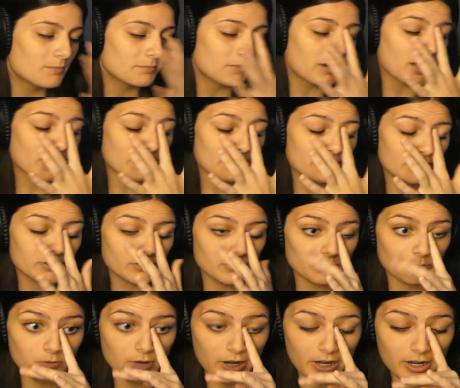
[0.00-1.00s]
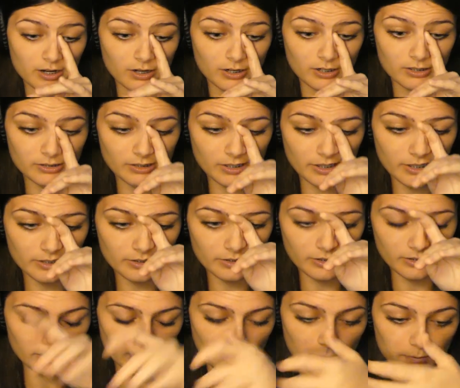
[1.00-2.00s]
But I swear, it's like
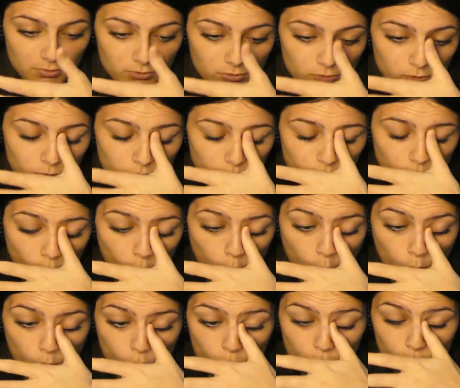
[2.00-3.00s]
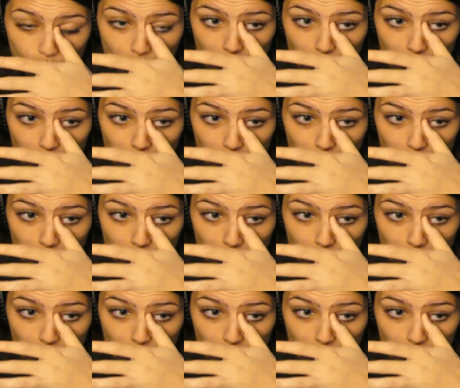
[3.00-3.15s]
this episode was a whole